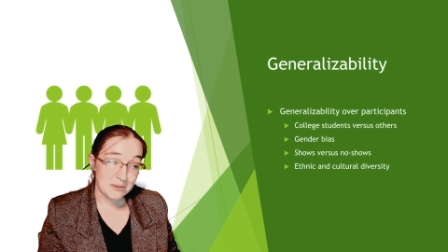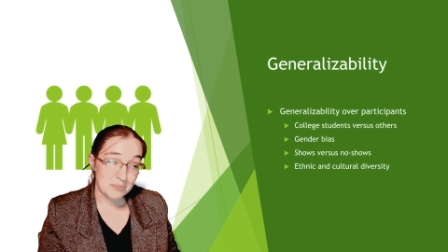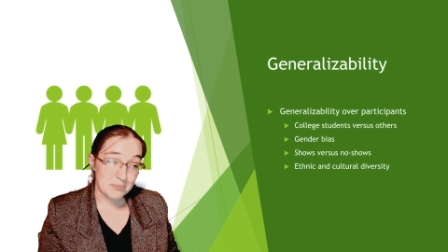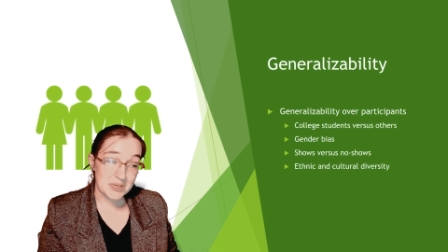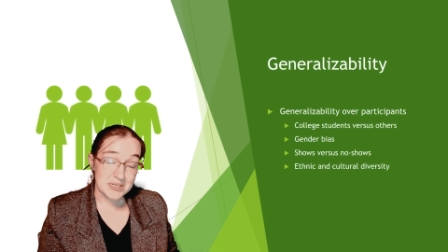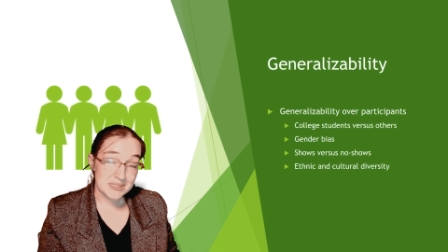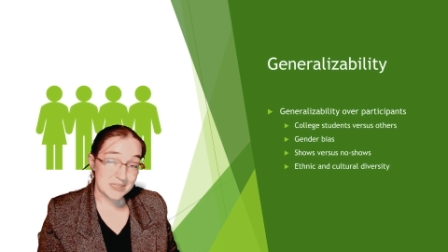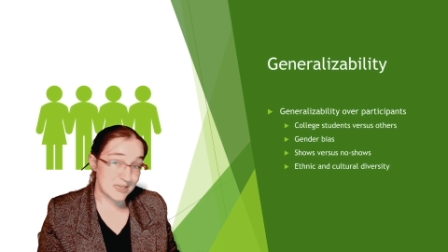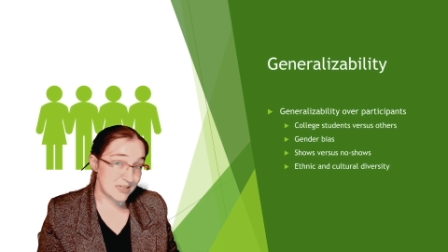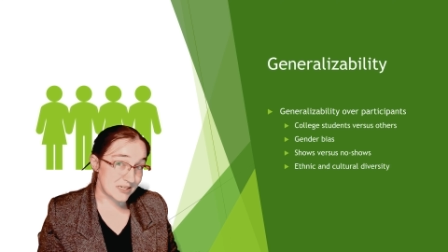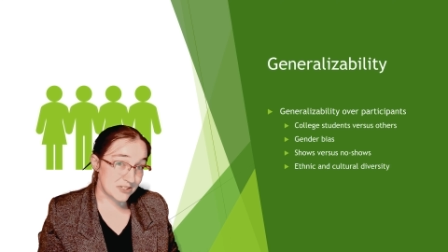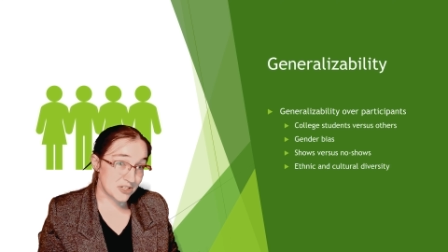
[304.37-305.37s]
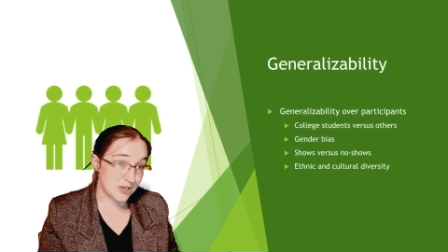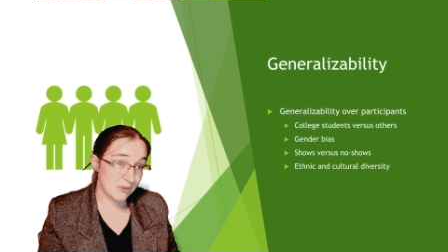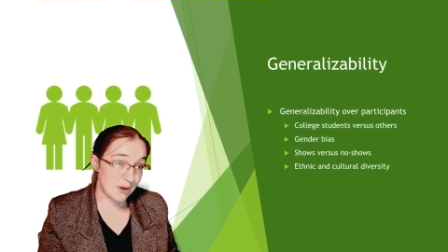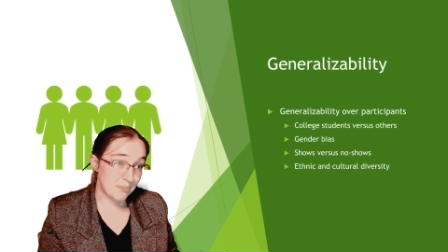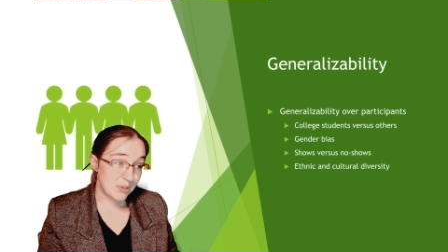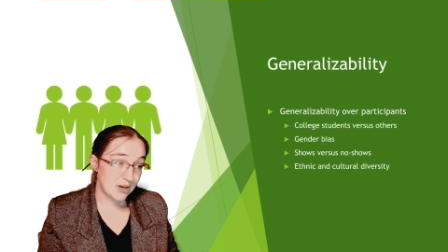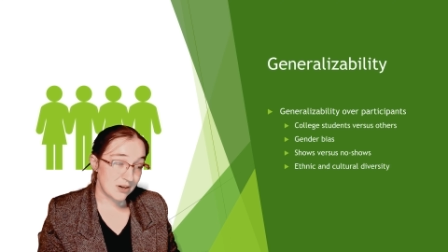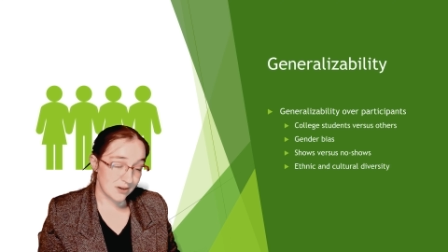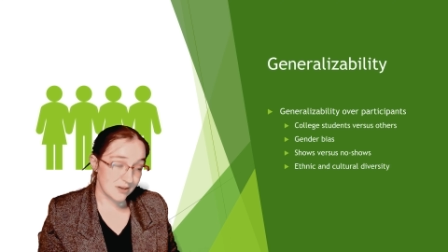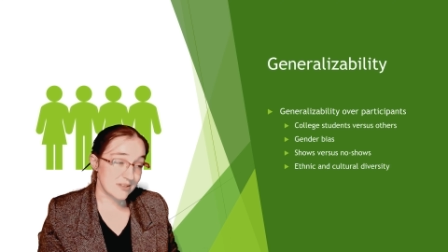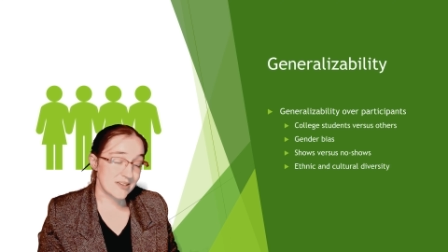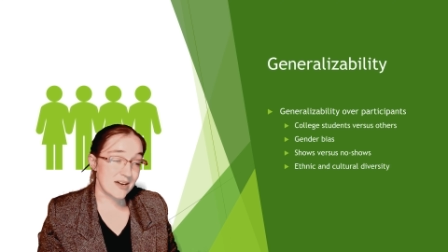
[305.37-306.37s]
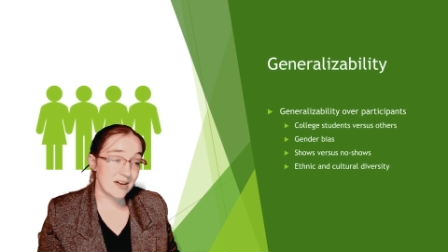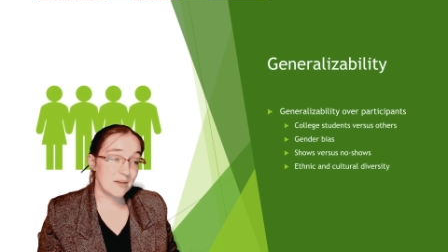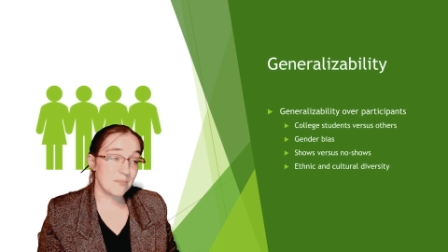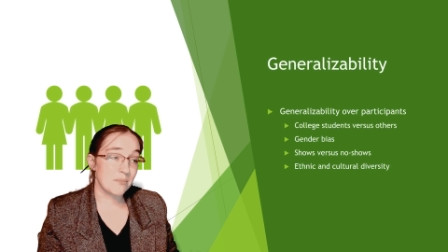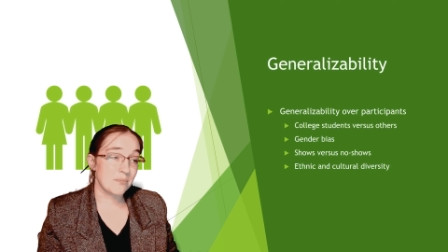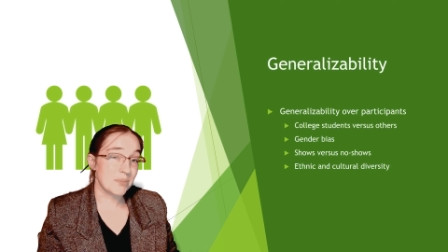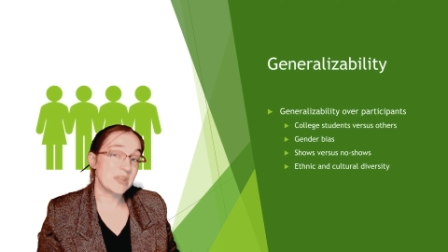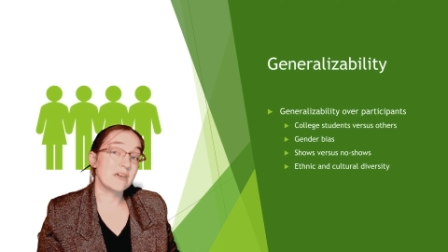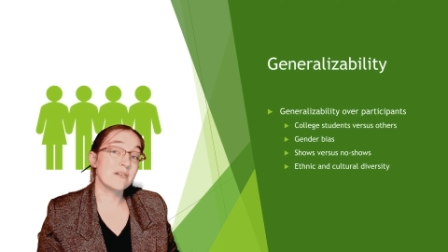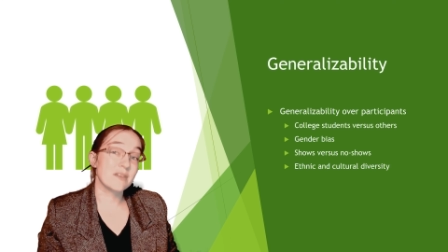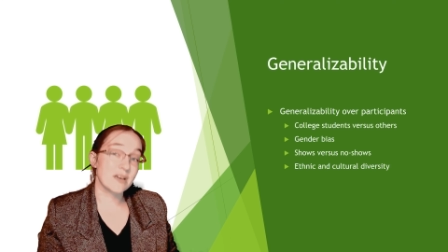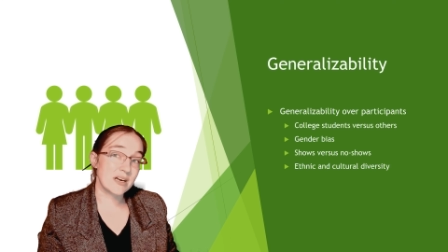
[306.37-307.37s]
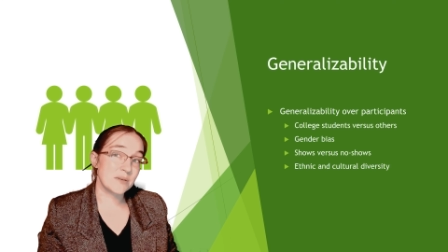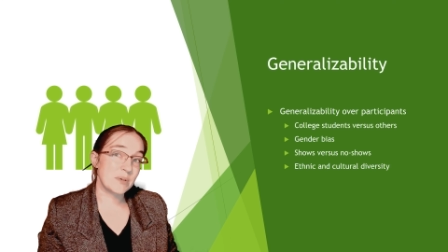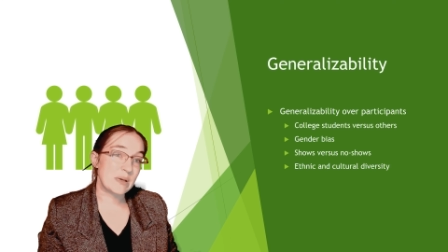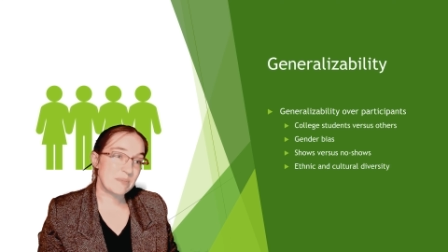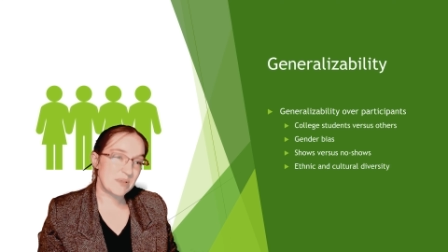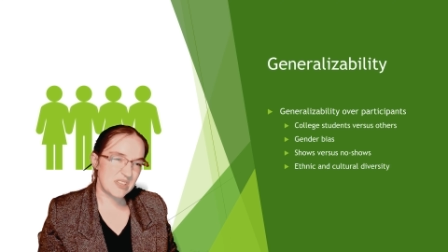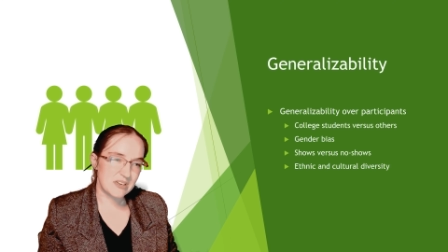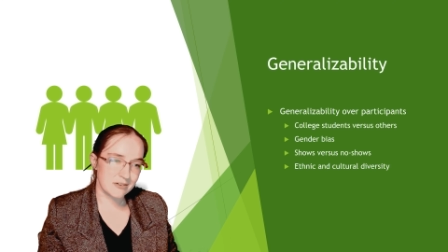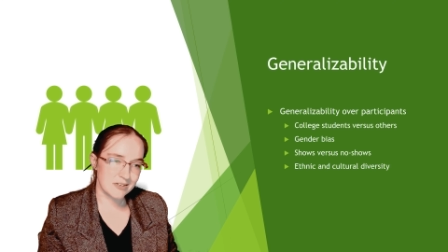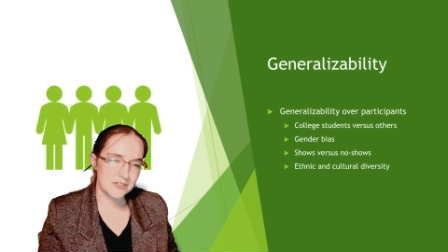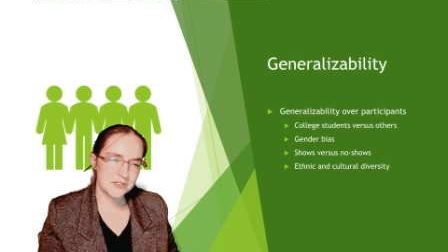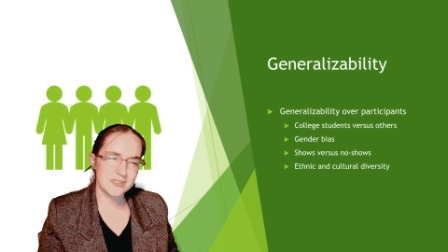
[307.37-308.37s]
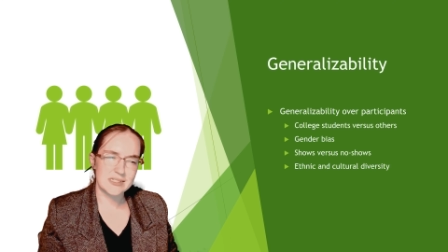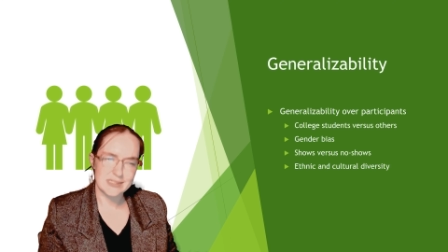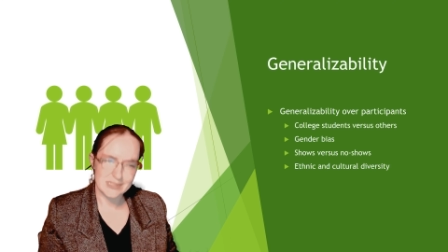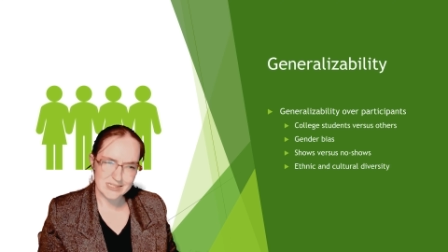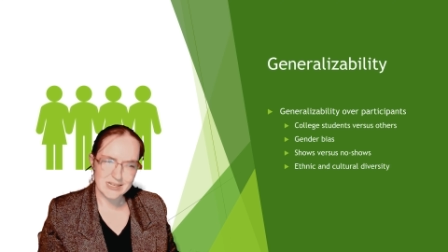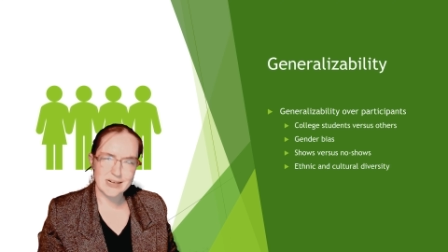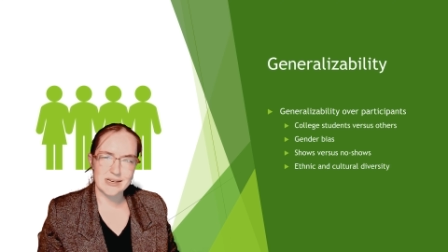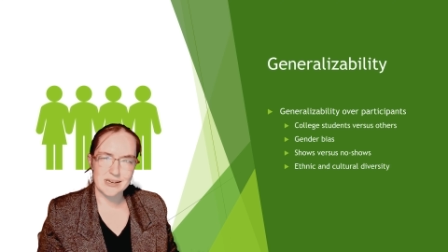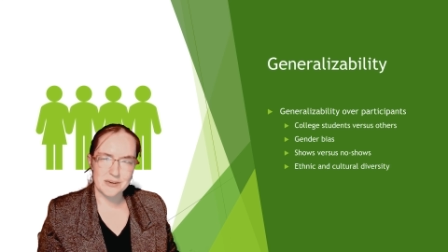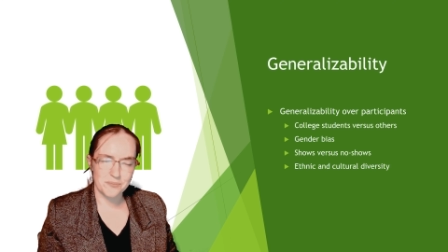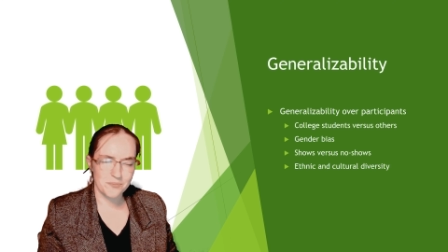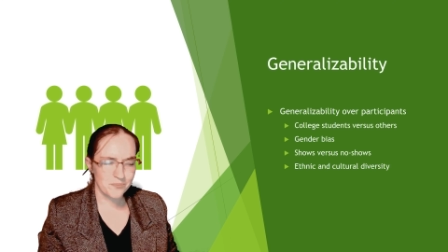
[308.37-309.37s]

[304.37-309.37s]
because they didn't show up on time, but they're the kind of people that you're interested in studying.